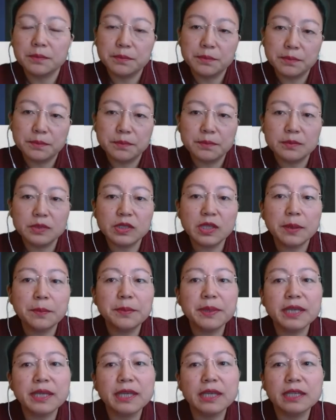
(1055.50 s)
the
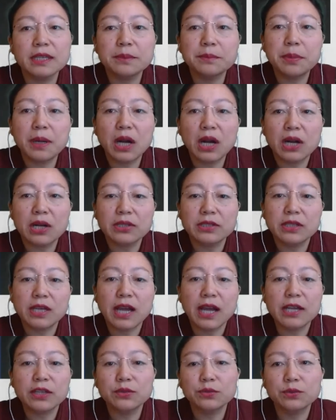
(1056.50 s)
beginning part. I
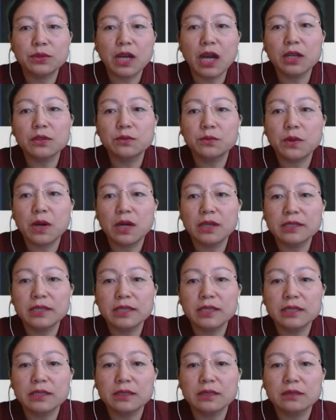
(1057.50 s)
do not want
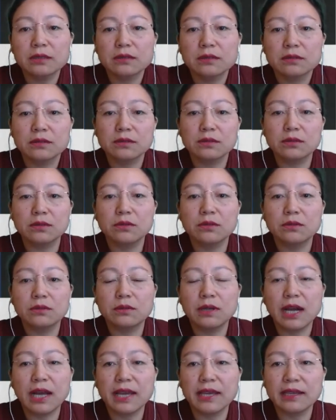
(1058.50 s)
it, so
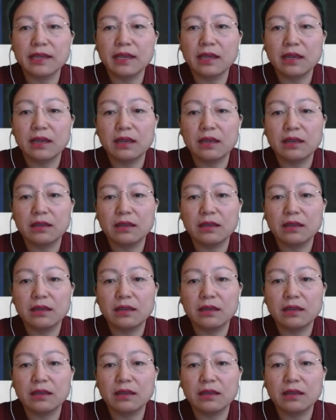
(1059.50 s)
I can